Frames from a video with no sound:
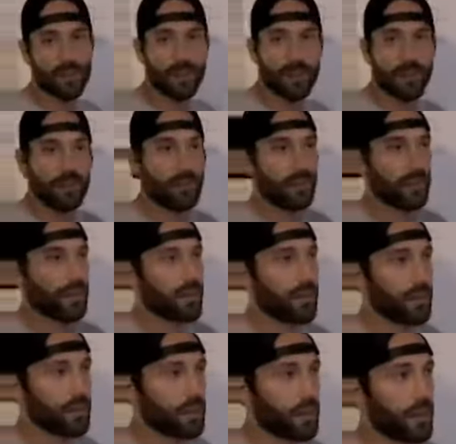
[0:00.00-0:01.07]
spinning with the
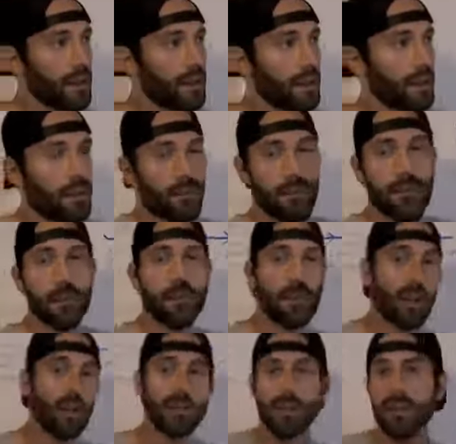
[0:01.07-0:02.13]
Earth, wind
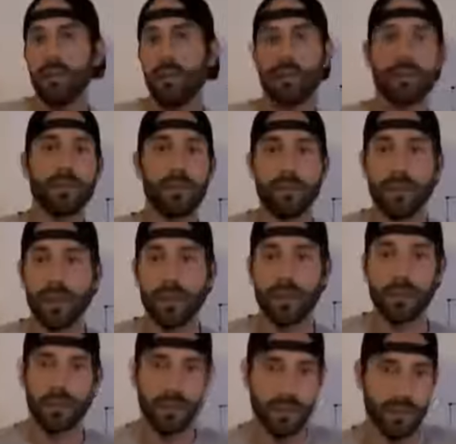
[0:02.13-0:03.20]
blows in all different
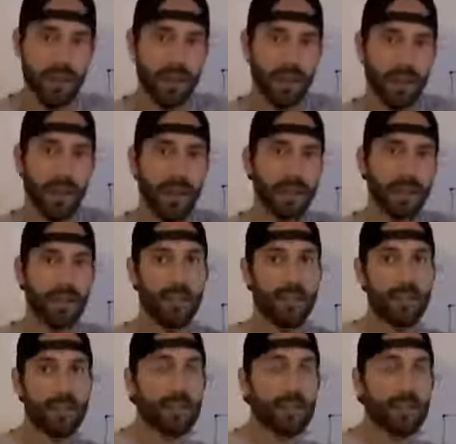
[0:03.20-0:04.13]
directions. It's not constantly